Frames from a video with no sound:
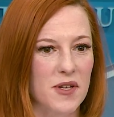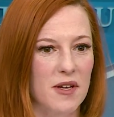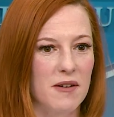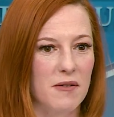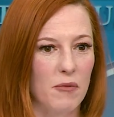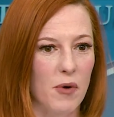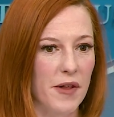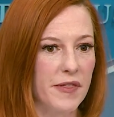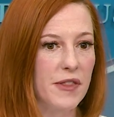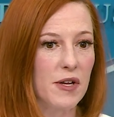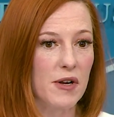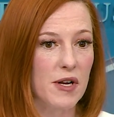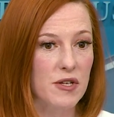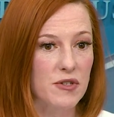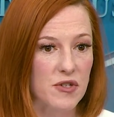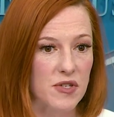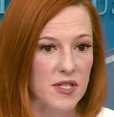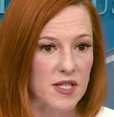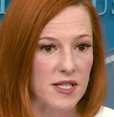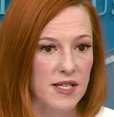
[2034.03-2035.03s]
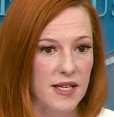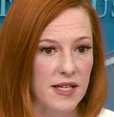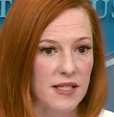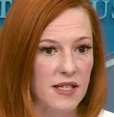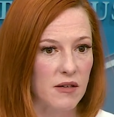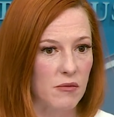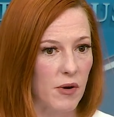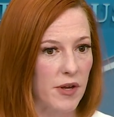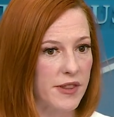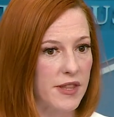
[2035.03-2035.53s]
on what they're interested in
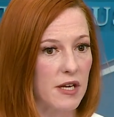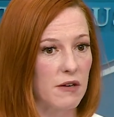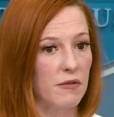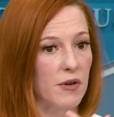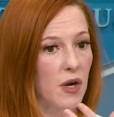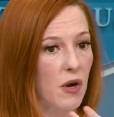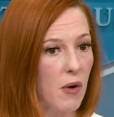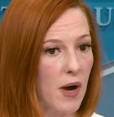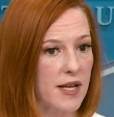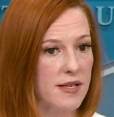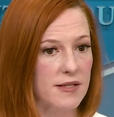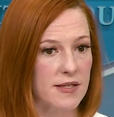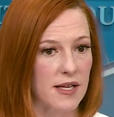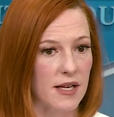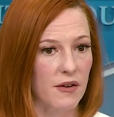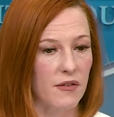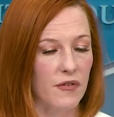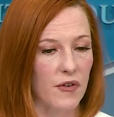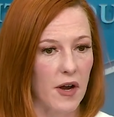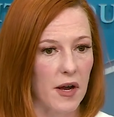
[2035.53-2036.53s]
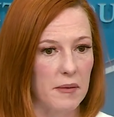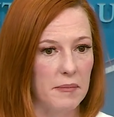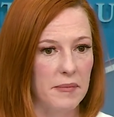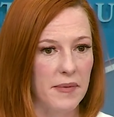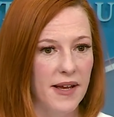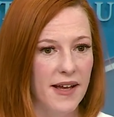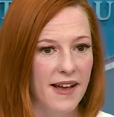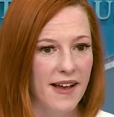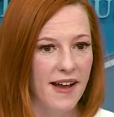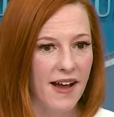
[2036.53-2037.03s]
and what they're requesting from
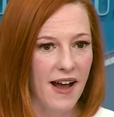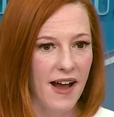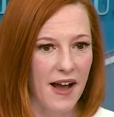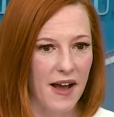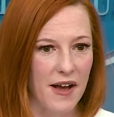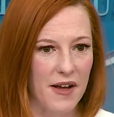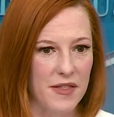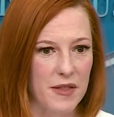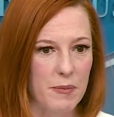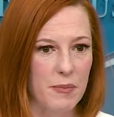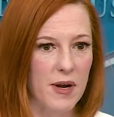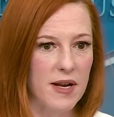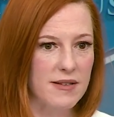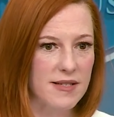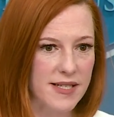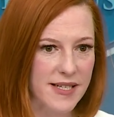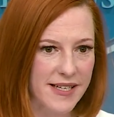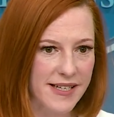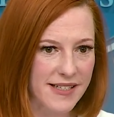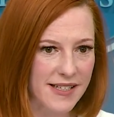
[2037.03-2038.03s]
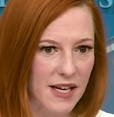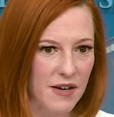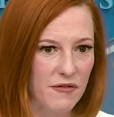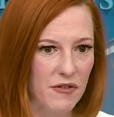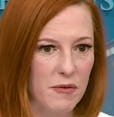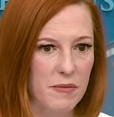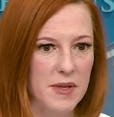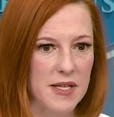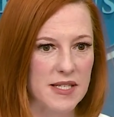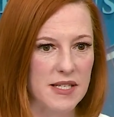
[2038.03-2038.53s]
the president and
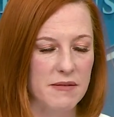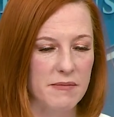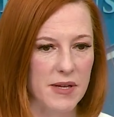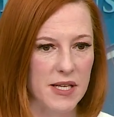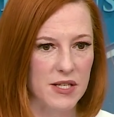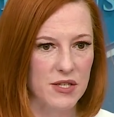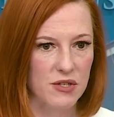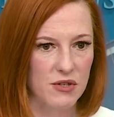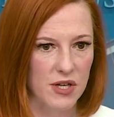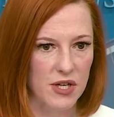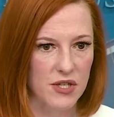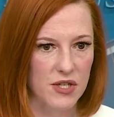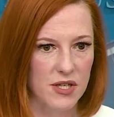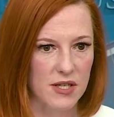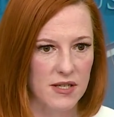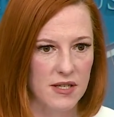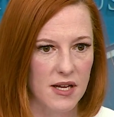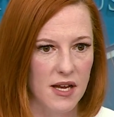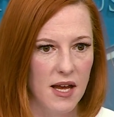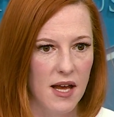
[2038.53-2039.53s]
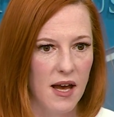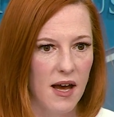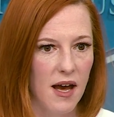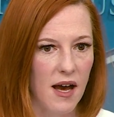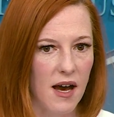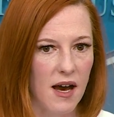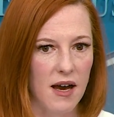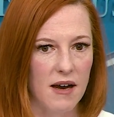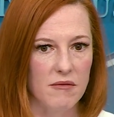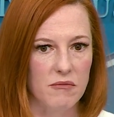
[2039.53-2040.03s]
from this administration.
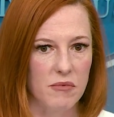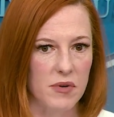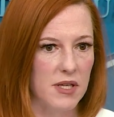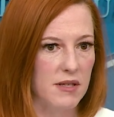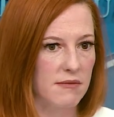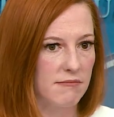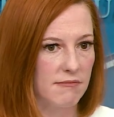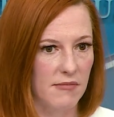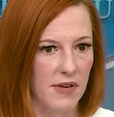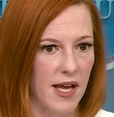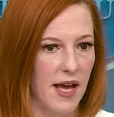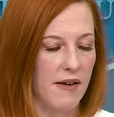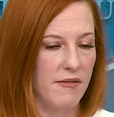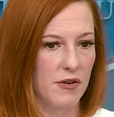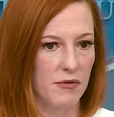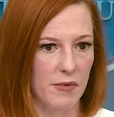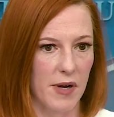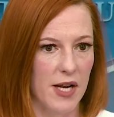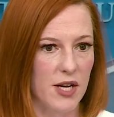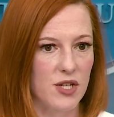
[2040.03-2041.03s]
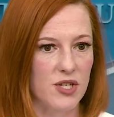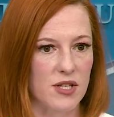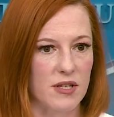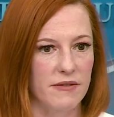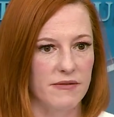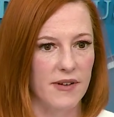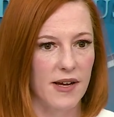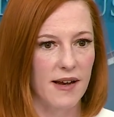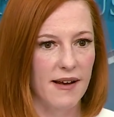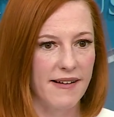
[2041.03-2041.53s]
We have a range
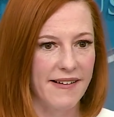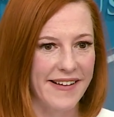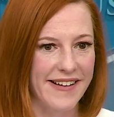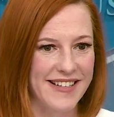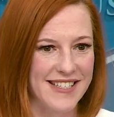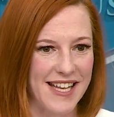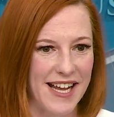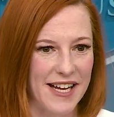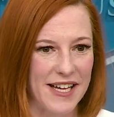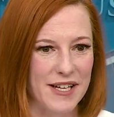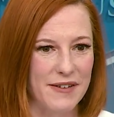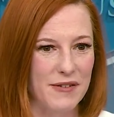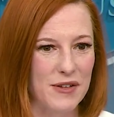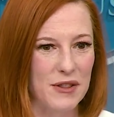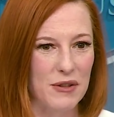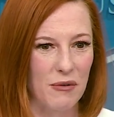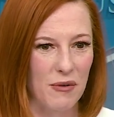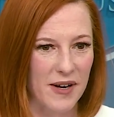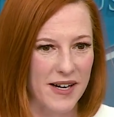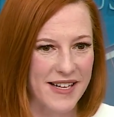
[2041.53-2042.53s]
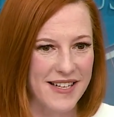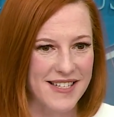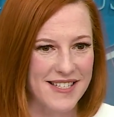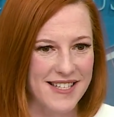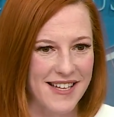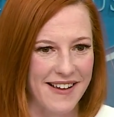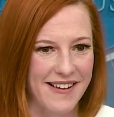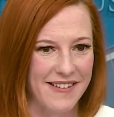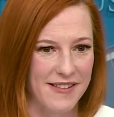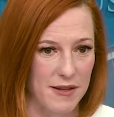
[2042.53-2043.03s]
of executive authorities.
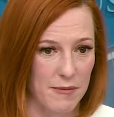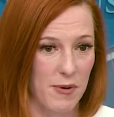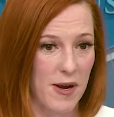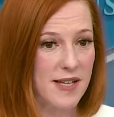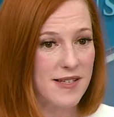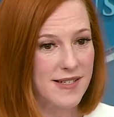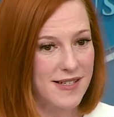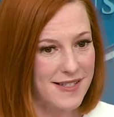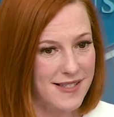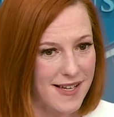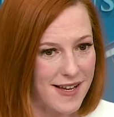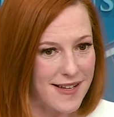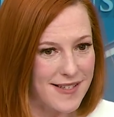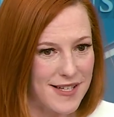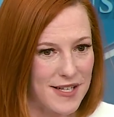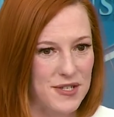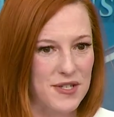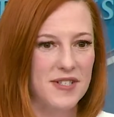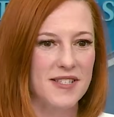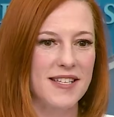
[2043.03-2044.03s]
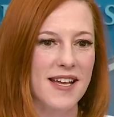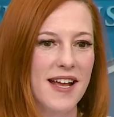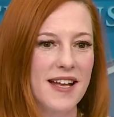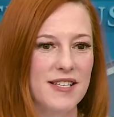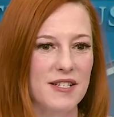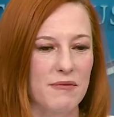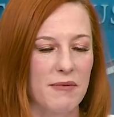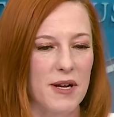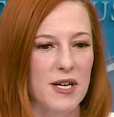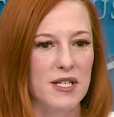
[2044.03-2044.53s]
The president does, I should say,
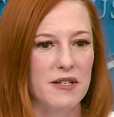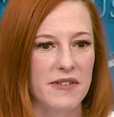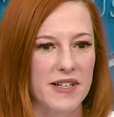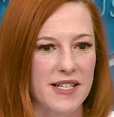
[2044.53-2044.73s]
has a range of